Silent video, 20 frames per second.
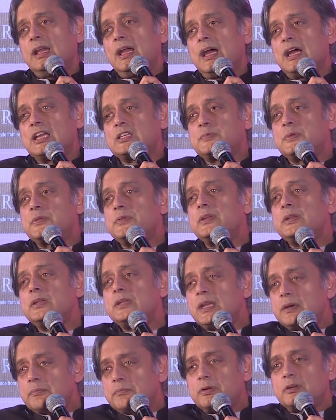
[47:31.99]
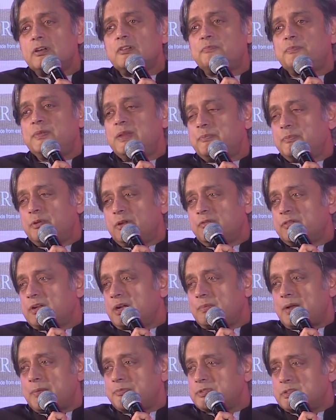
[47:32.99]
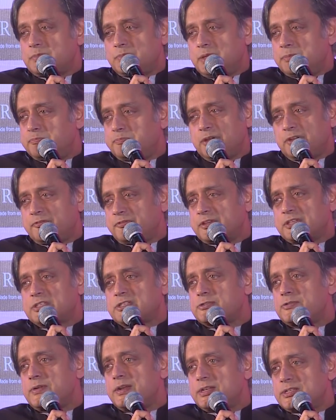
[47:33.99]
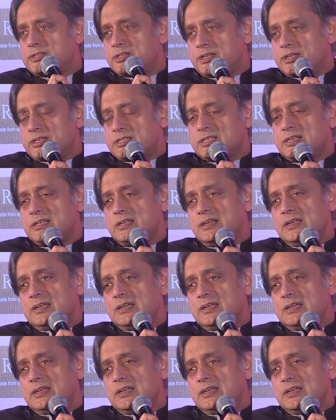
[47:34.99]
has been the number of people who have come up to me, perfect strangers,